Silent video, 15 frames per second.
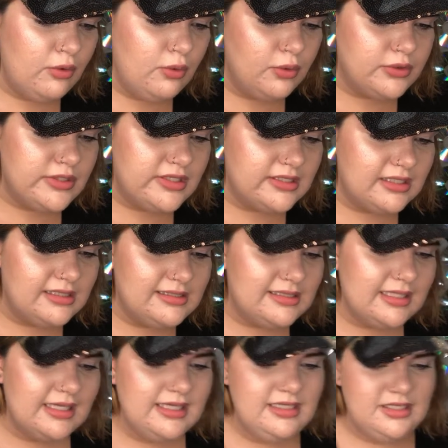Gorgeous
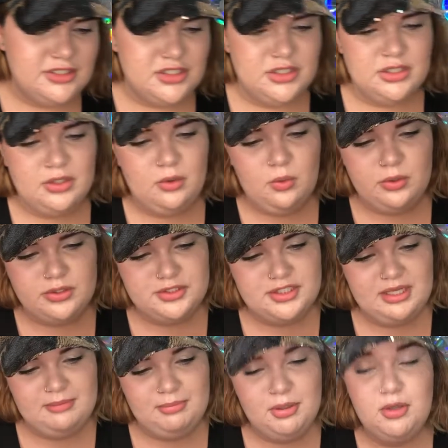Cleansing Conditioner or
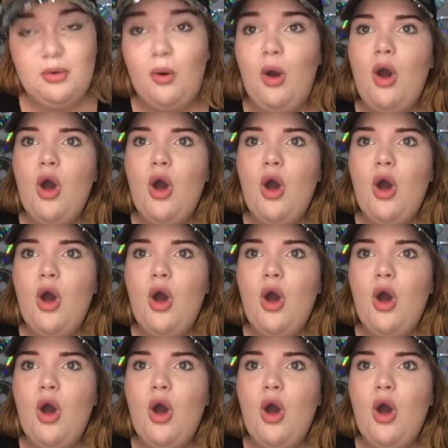Shampoo.